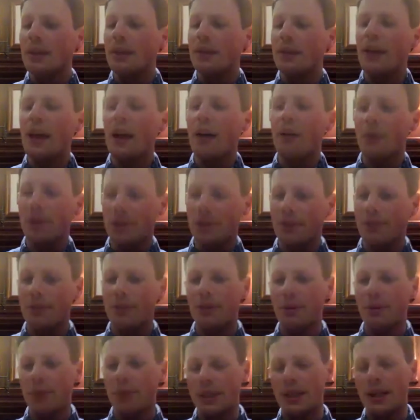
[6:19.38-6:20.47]
that was
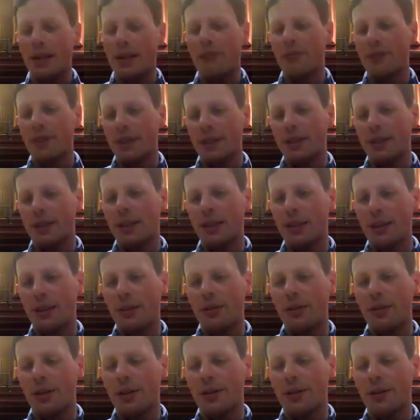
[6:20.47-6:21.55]
something we definitely
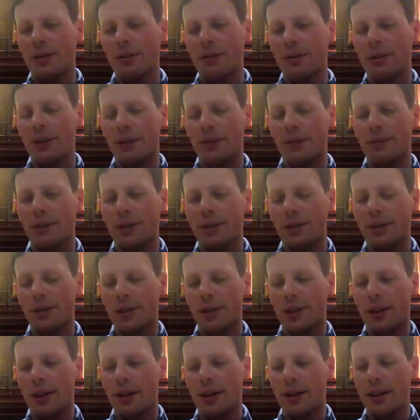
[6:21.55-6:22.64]
noticed, we definitely
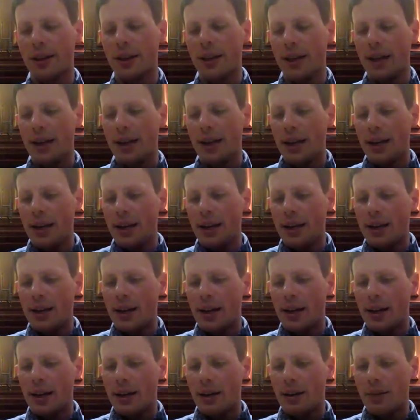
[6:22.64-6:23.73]
saw.
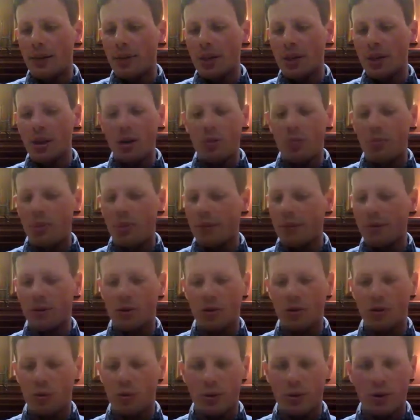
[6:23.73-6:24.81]
Uh, but no,
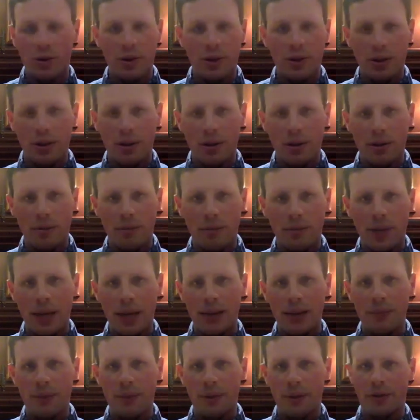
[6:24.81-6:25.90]
publishers were still
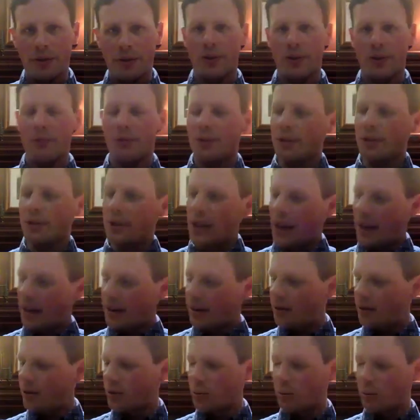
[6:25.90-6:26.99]
buying books. It was just
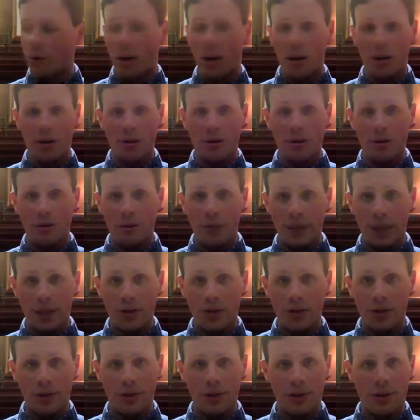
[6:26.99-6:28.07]
editors were harder to
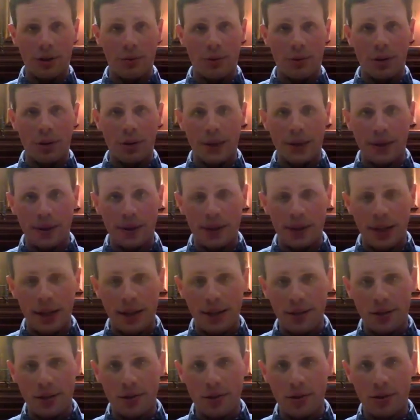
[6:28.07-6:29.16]
reach because they weren't at their
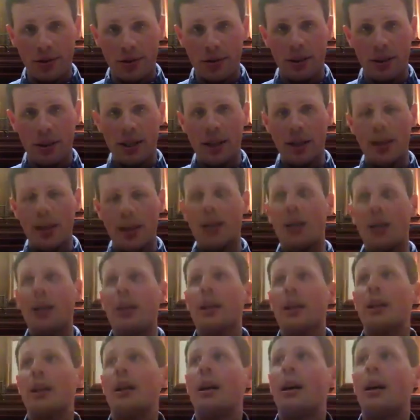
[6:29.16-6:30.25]
desks.
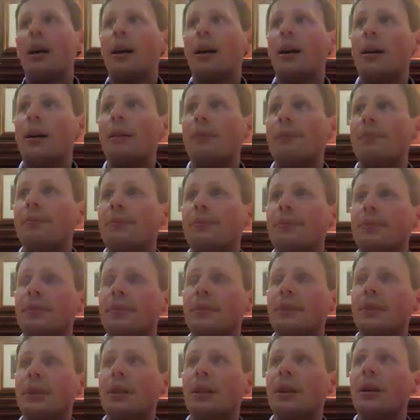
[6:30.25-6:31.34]
Um,
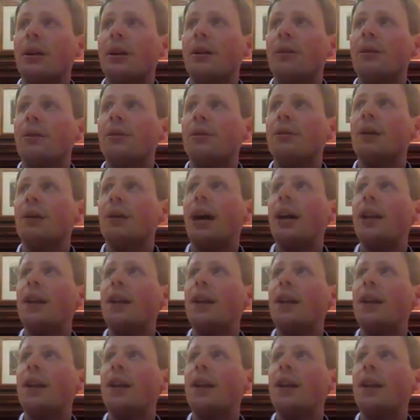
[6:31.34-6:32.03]
you know, I